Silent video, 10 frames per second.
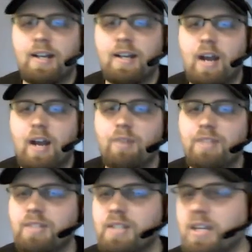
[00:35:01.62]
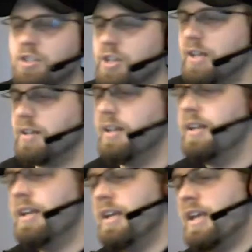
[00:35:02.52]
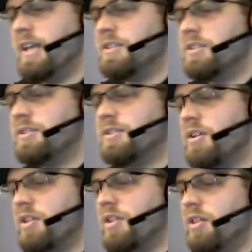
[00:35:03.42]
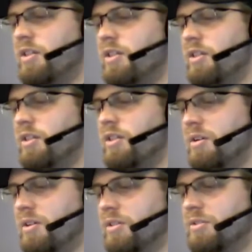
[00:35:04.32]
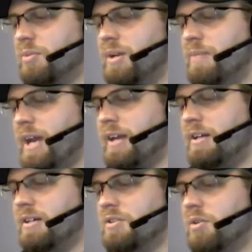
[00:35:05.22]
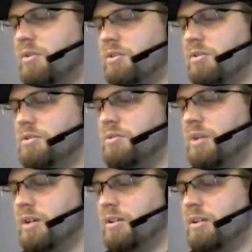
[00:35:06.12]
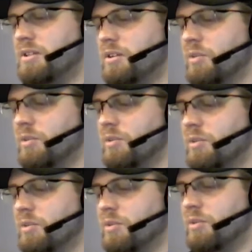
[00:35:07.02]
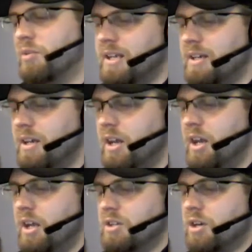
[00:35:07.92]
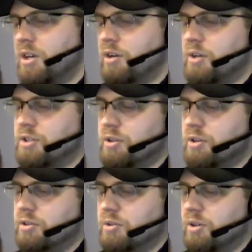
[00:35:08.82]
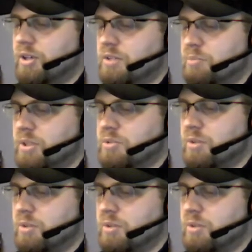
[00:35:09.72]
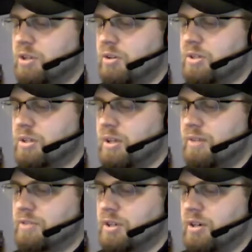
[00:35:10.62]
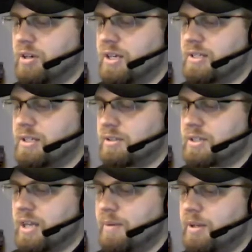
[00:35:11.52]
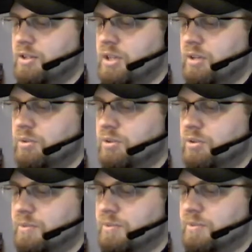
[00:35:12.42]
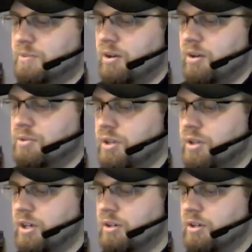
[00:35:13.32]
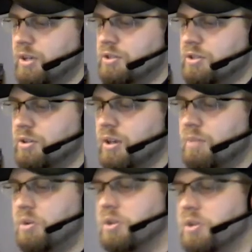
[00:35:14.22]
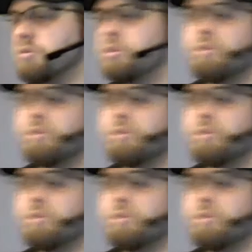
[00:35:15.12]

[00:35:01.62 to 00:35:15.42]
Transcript: until end of turn. It deals damage equal to its power to target creature and opponent controls. It's a great card in limited because it allows your creature to sort of do one-sided fight and punch above its weight class.